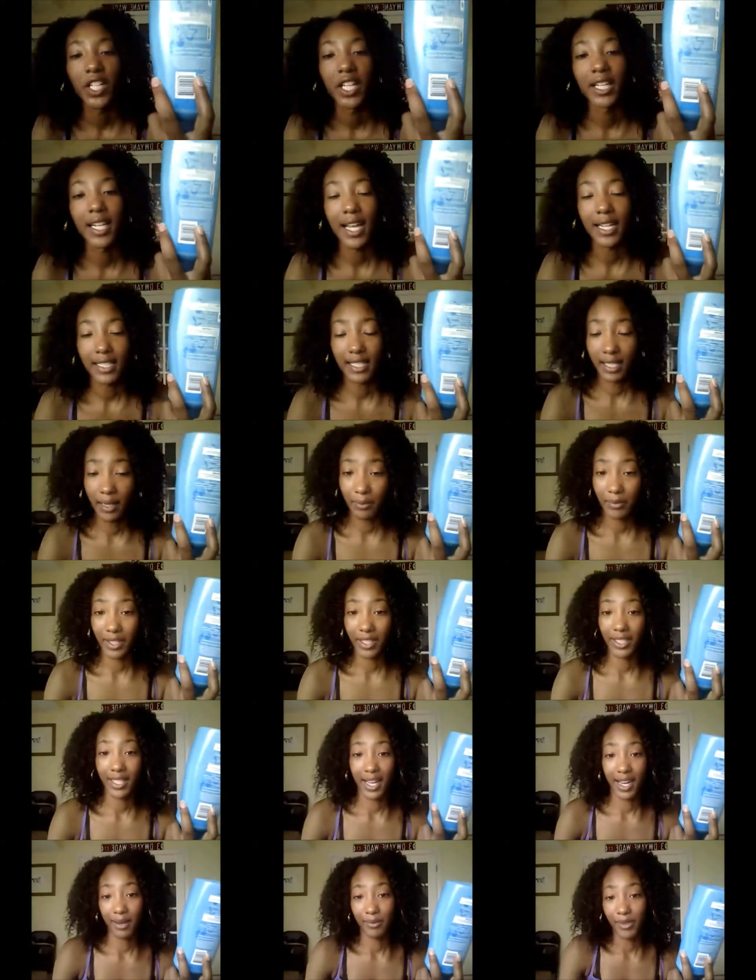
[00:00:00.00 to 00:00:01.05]
And that's
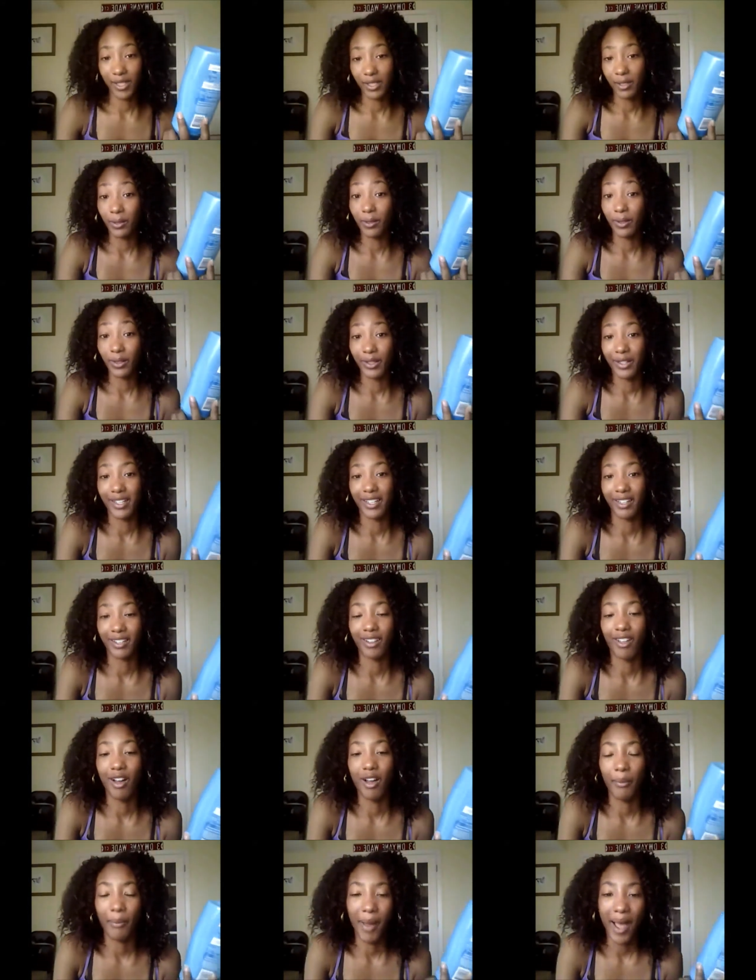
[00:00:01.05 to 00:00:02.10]
something that I'm still learning
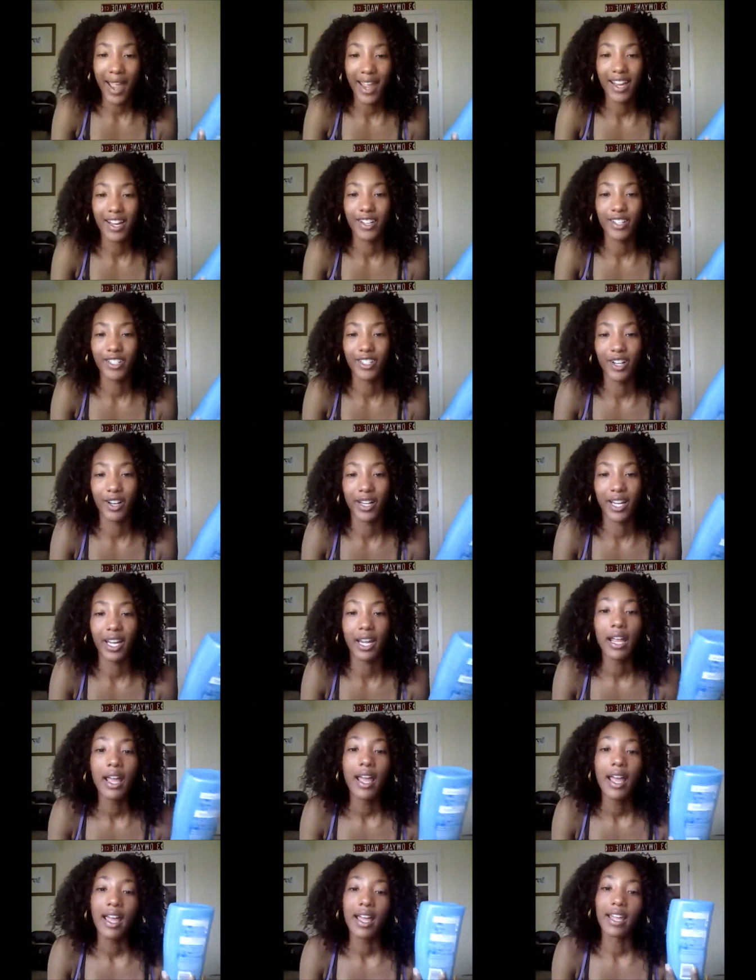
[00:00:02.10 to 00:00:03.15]
along my hair
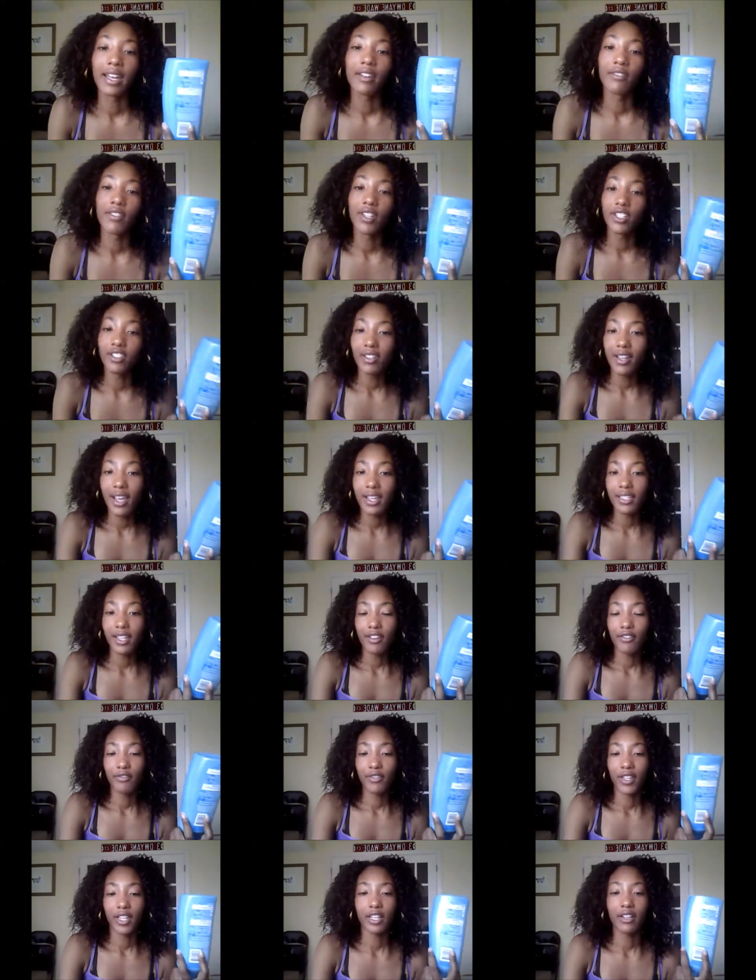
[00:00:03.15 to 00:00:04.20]
journey. And eventually as I
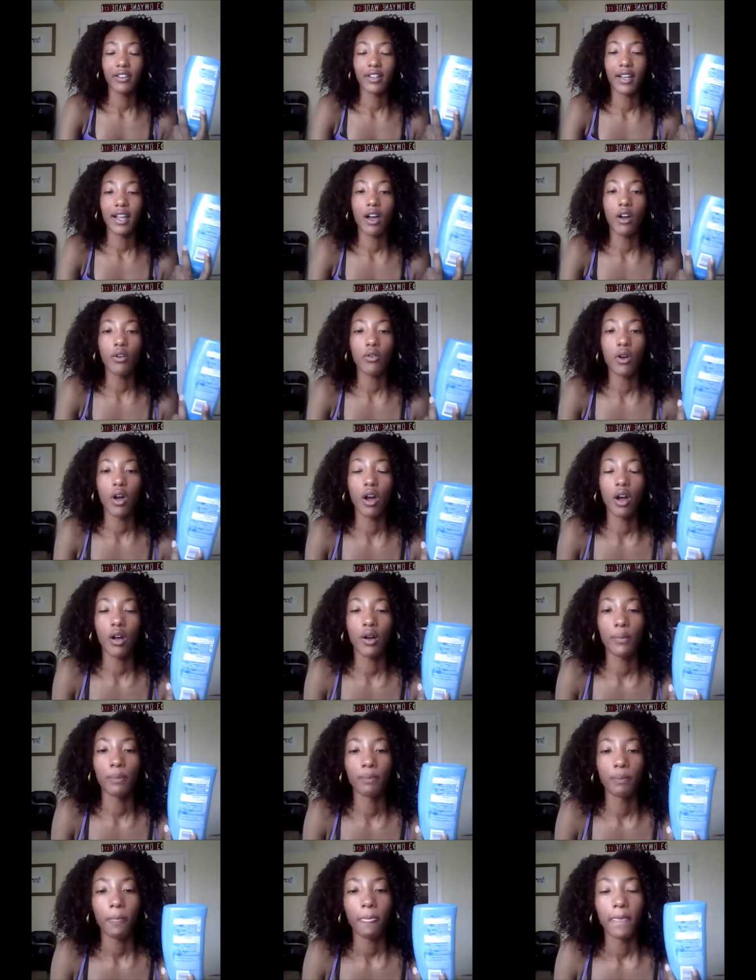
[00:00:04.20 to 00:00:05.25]
figure it out,
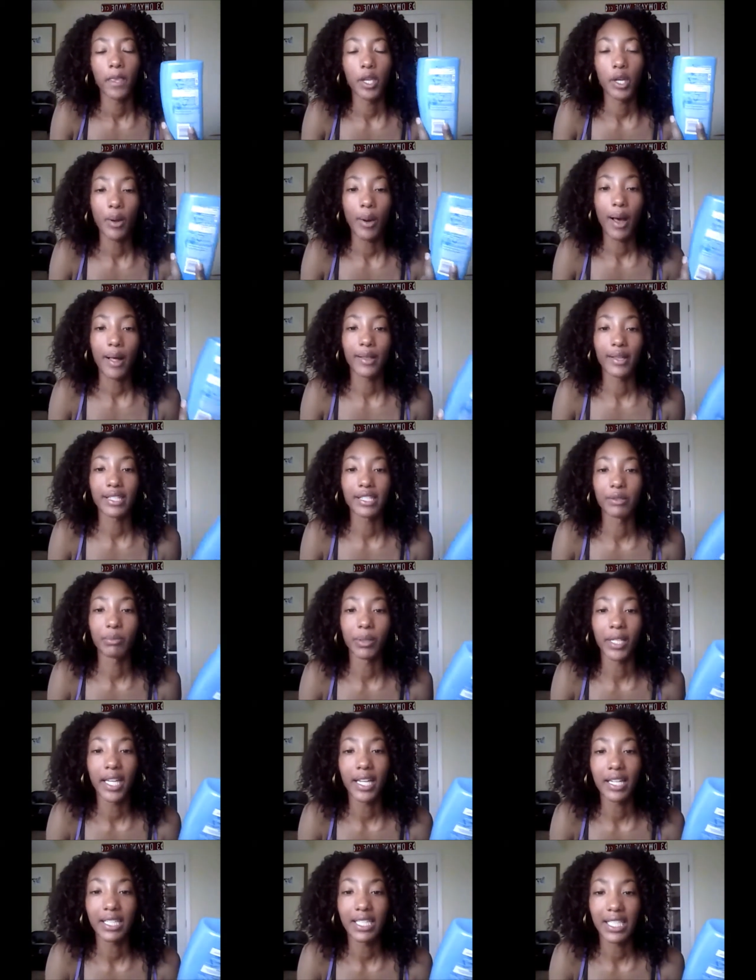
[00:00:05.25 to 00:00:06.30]
um, you know, I'll
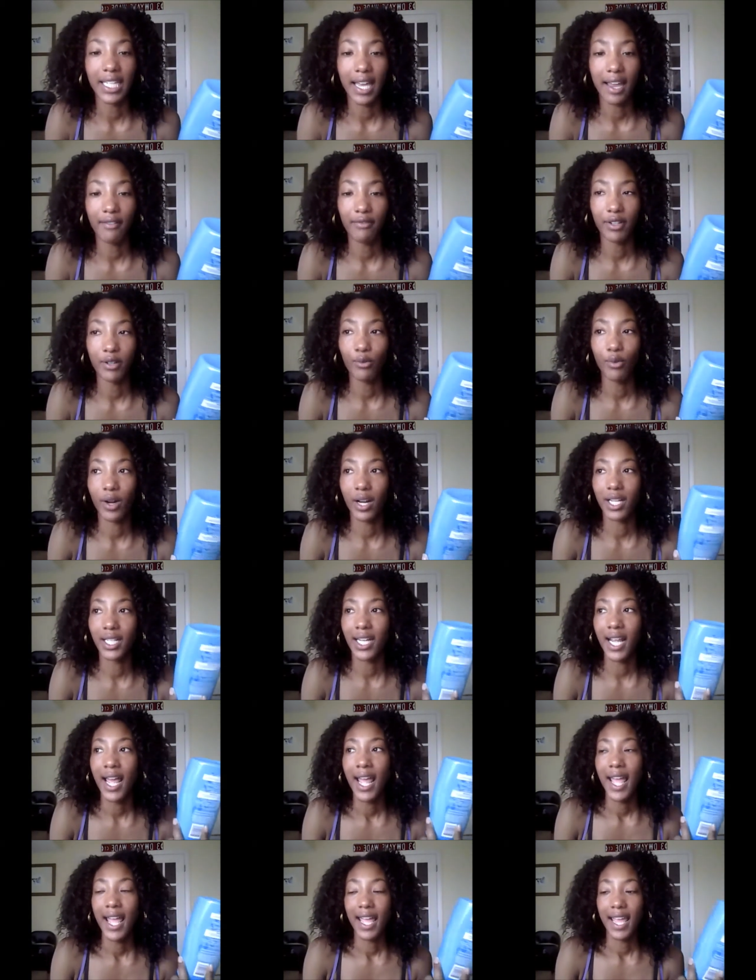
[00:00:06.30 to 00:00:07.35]
explain to everyone